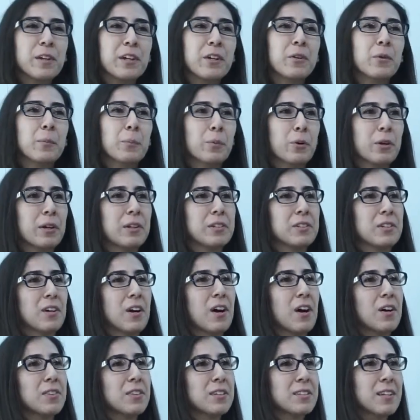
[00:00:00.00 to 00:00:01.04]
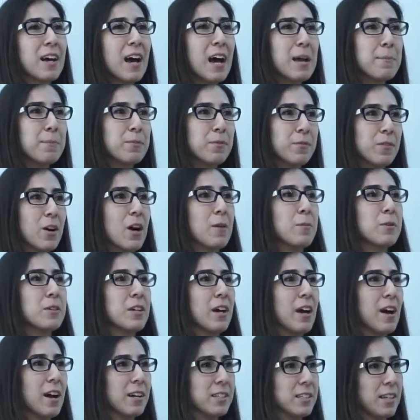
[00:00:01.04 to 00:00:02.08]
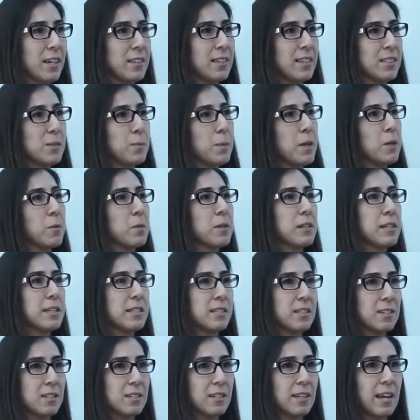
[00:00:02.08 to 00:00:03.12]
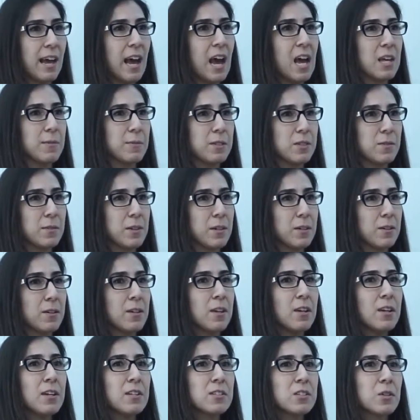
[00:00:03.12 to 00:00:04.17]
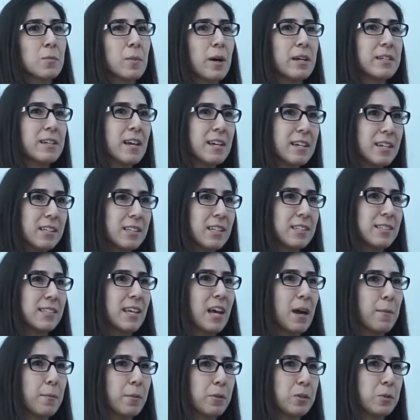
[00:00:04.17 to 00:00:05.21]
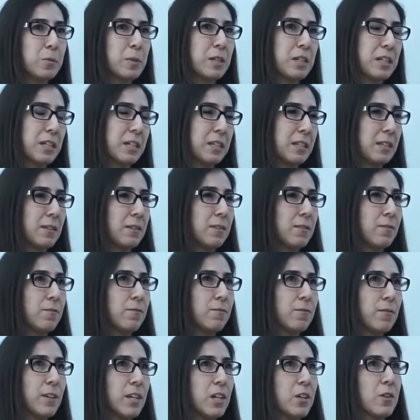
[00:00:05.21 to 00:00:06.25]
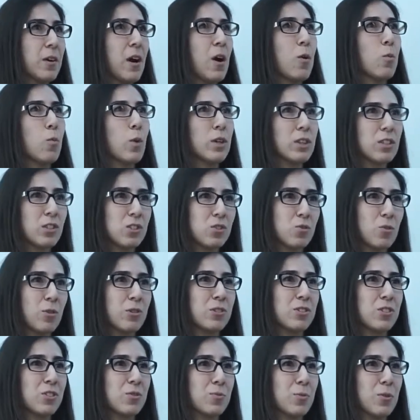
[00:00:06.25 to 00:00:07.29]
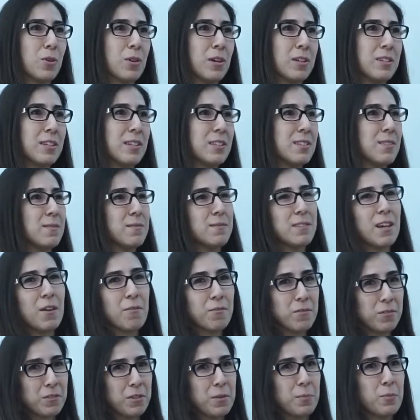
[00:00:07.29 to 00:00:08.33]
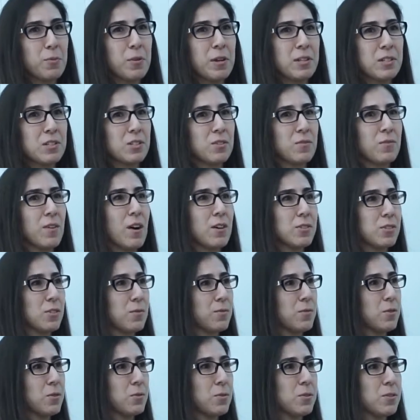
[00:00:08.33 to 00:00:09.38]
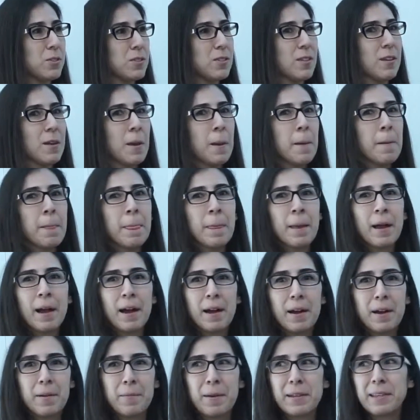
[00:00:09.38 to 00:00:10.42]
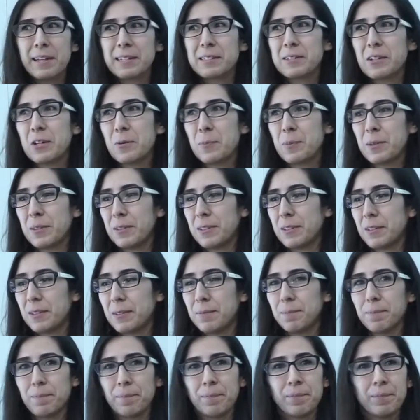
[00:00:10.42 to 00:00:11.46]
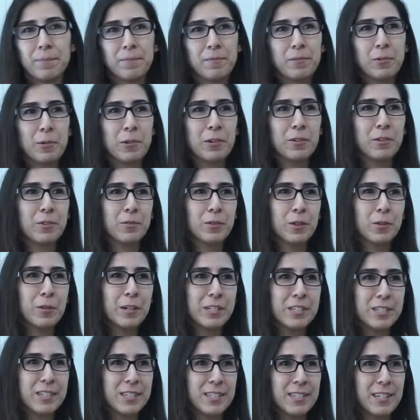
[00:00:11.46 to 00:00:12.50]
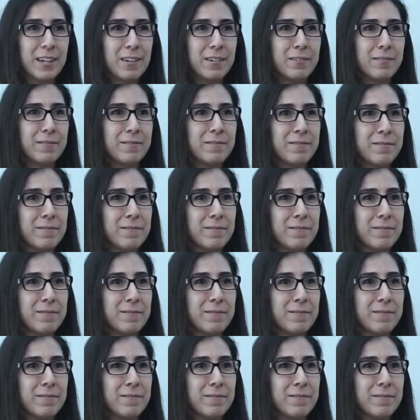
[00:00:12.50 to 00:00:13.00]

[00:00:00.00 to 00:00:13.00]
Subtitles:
fingerprint on the type of carbon dioxide that's being released into the atmosphere. So by taking these samples, we can figure out what the sources were, and this definitely points to fossil fuels. I'd like to open the floor for questions now.